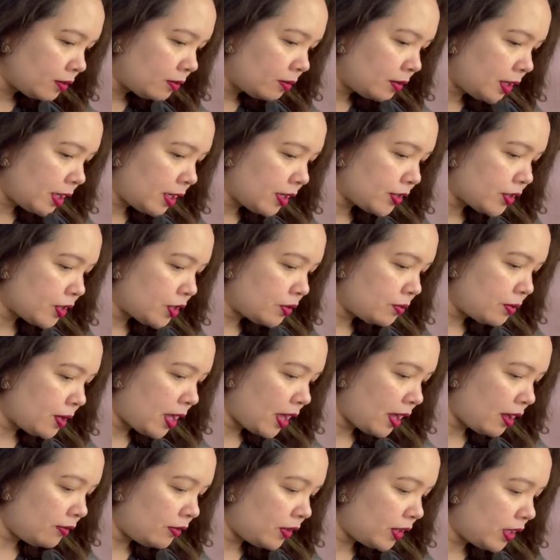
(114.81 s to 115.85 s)
What else do we
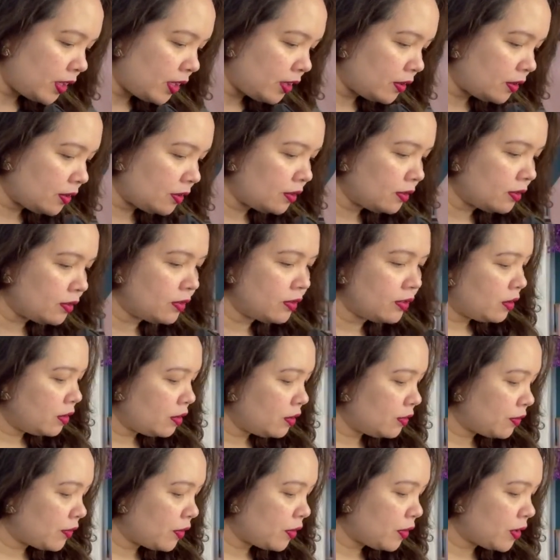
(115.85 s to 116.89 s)
have in here?
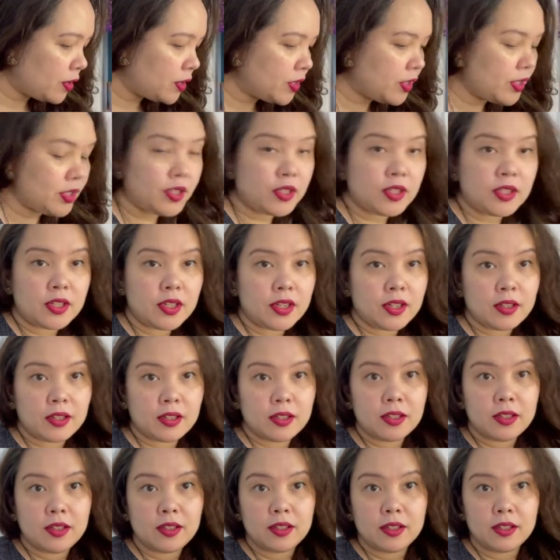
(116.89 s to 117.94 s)
Of course, it's
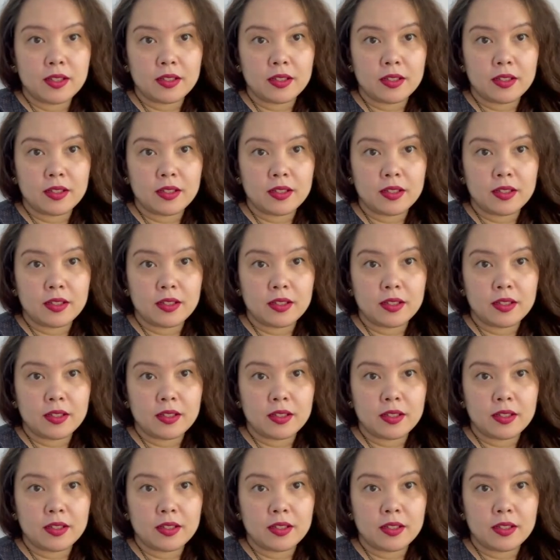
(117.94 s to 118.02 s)
still